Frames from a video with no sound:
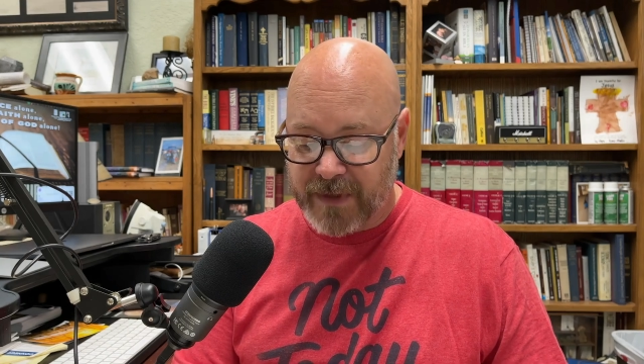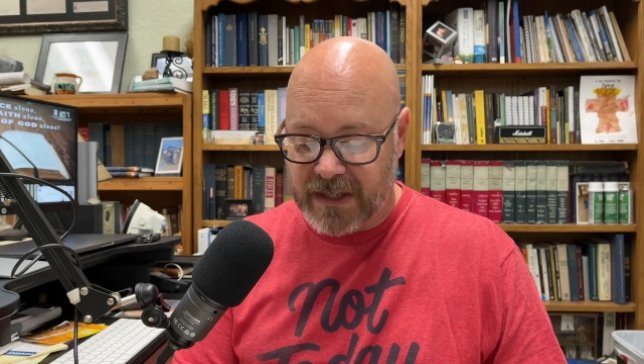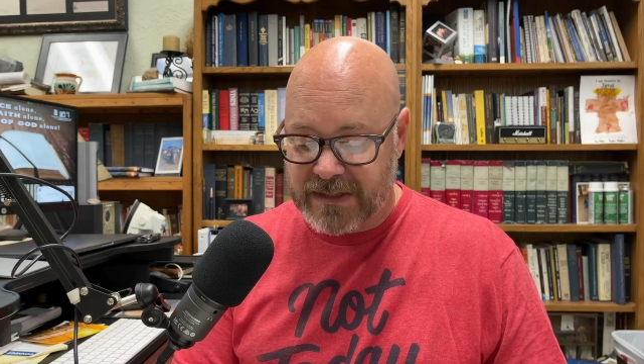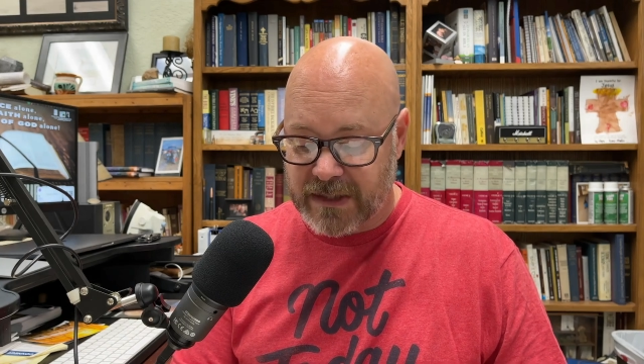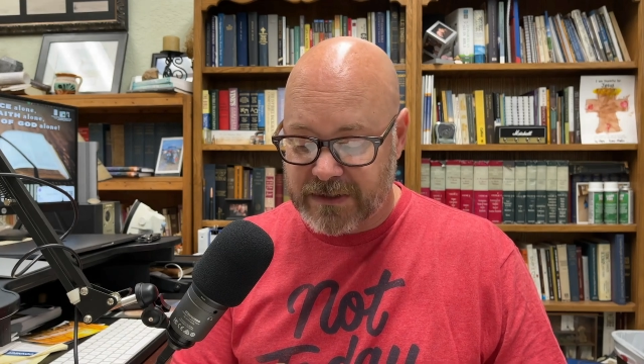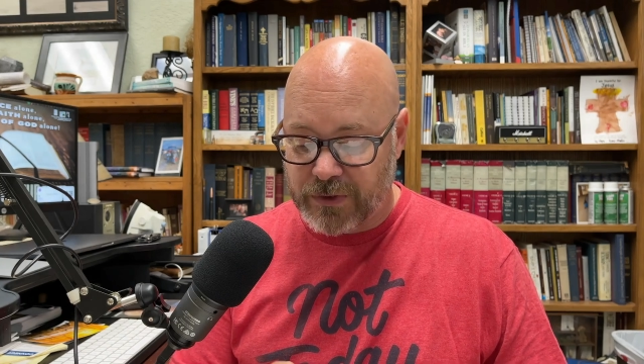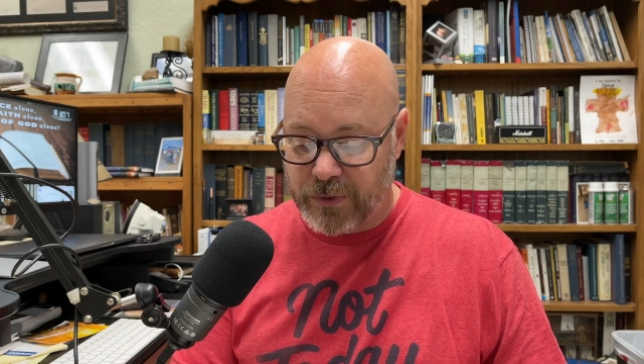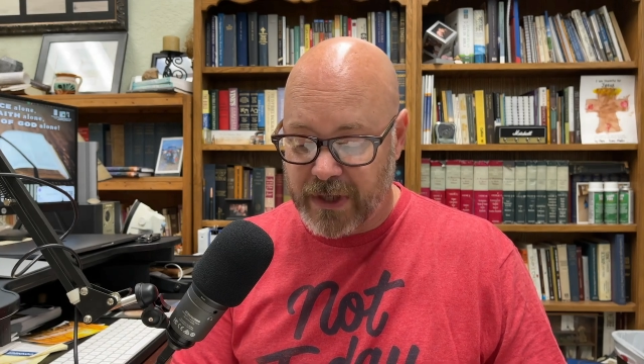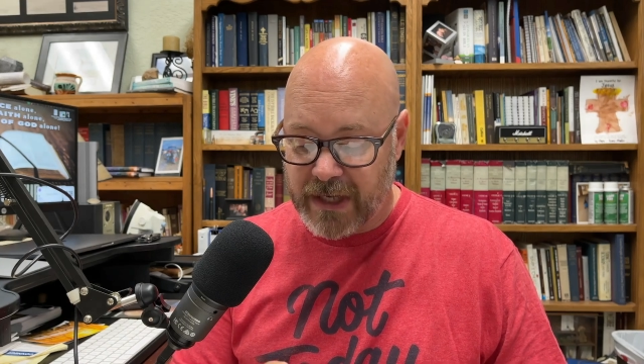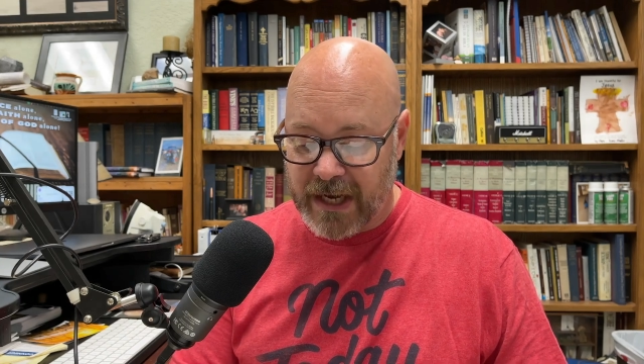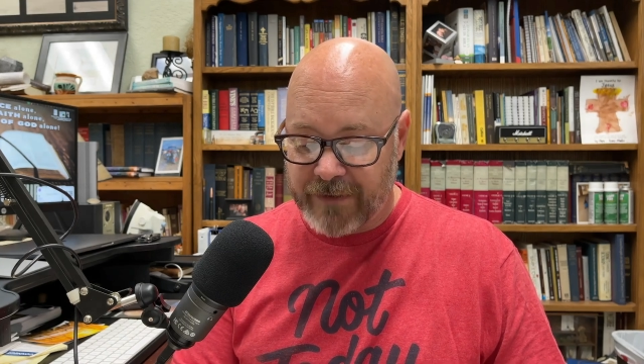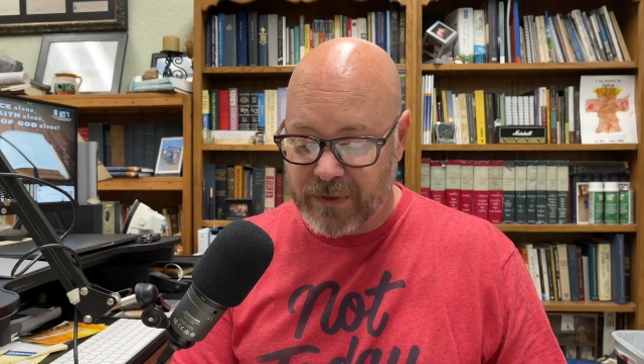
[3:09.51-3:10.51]
He says,
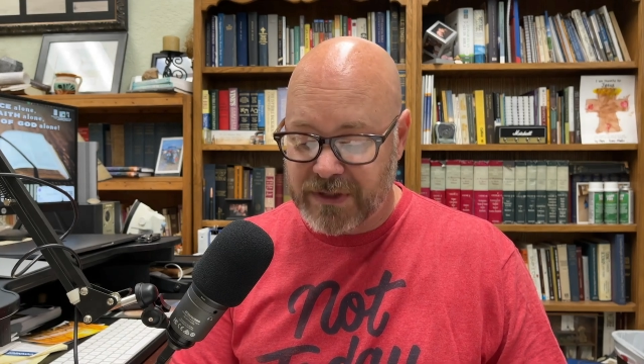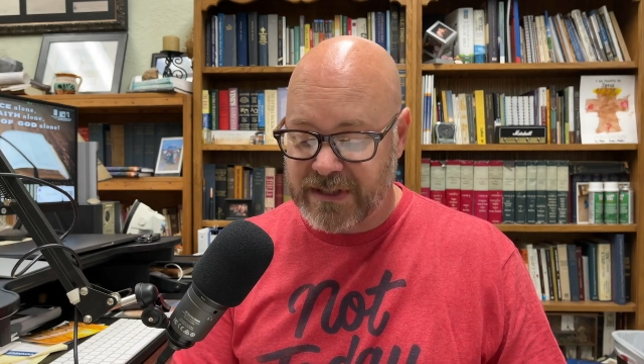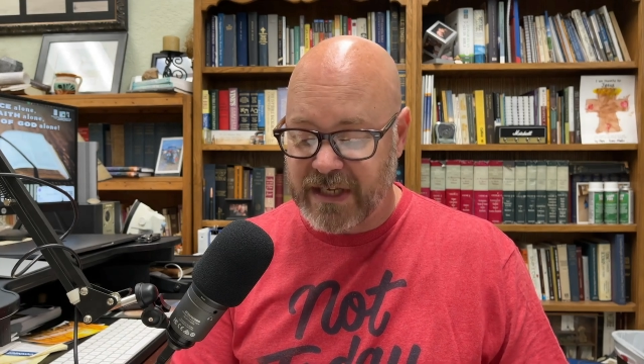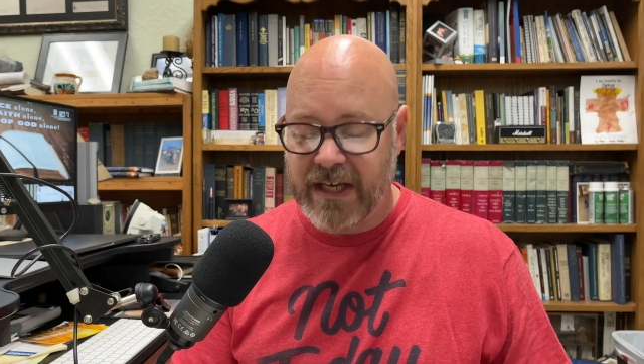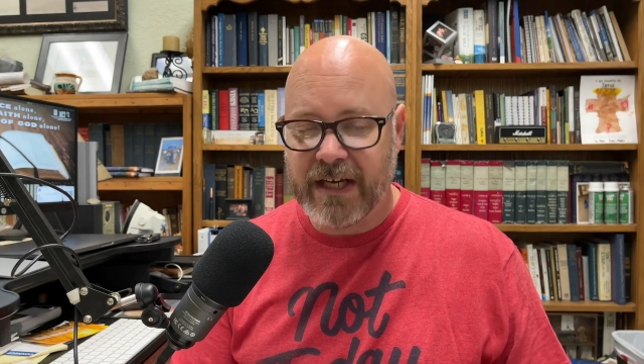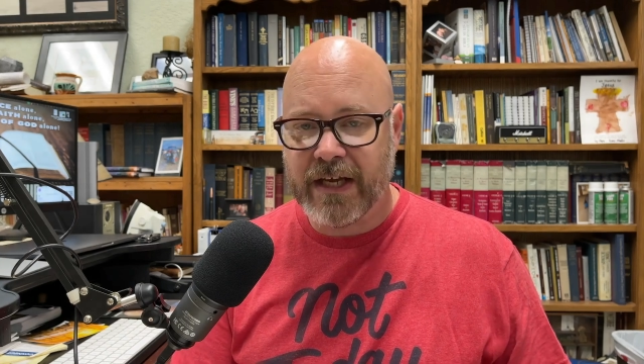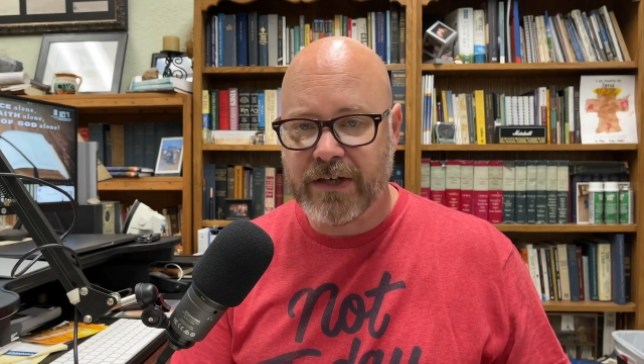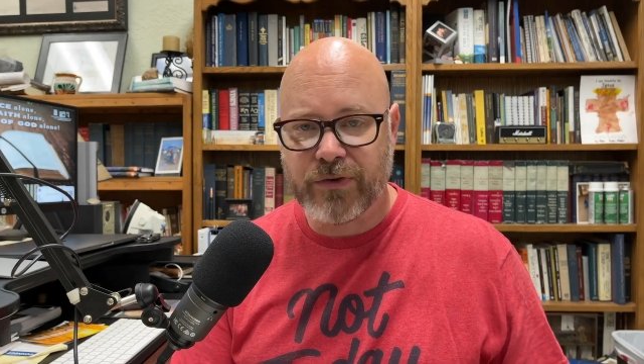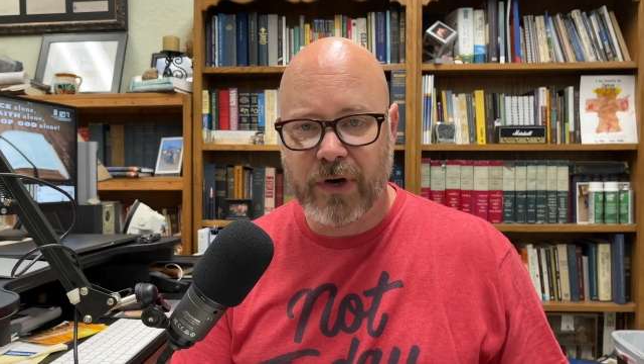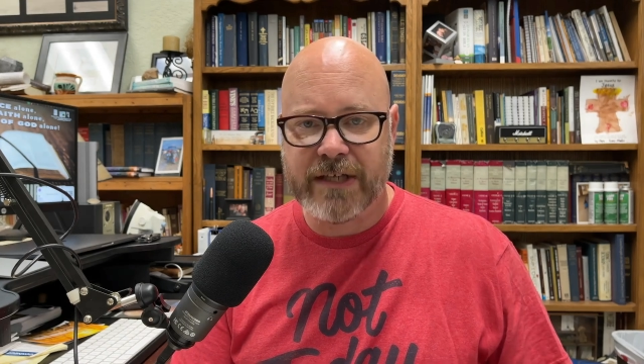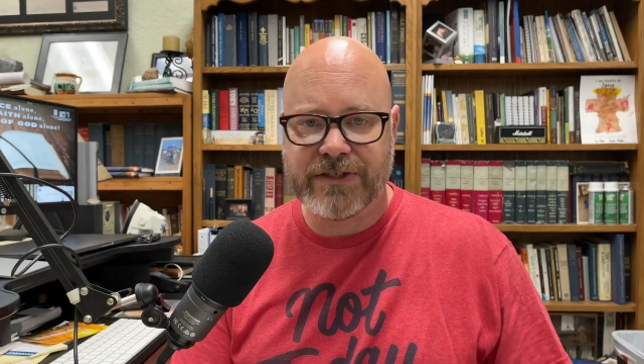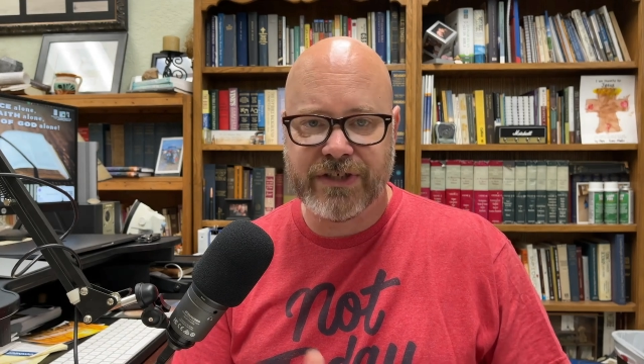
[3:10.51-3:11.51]
greet every saint in
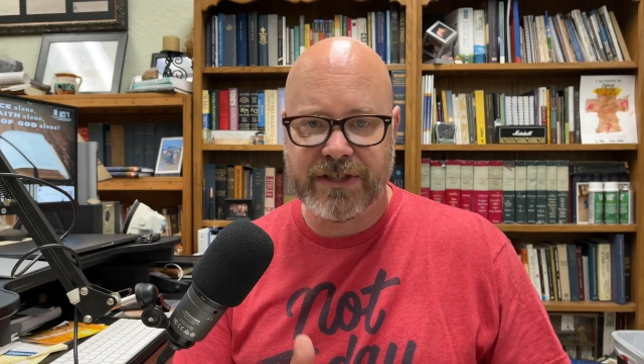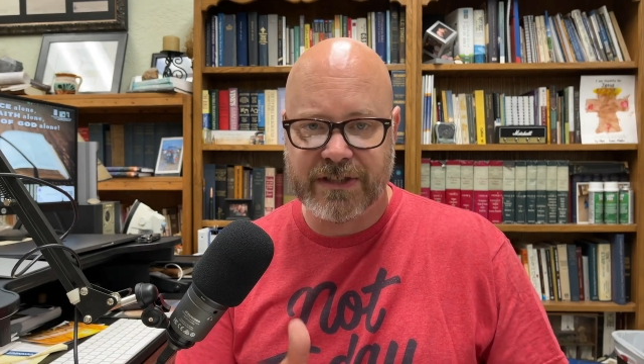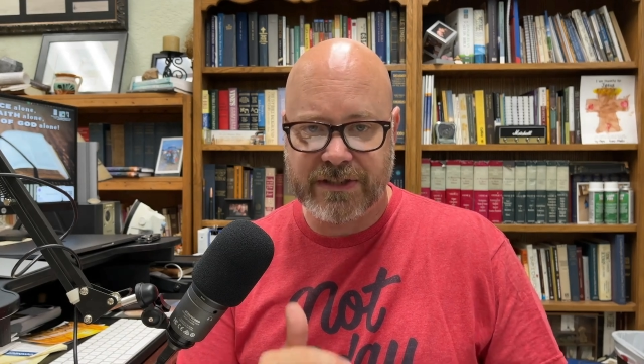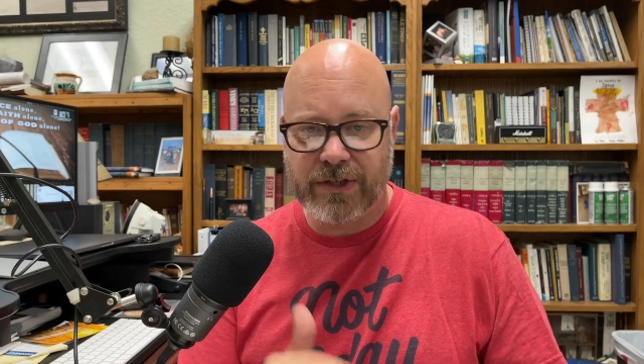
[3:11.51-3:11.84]
Christ Jesus.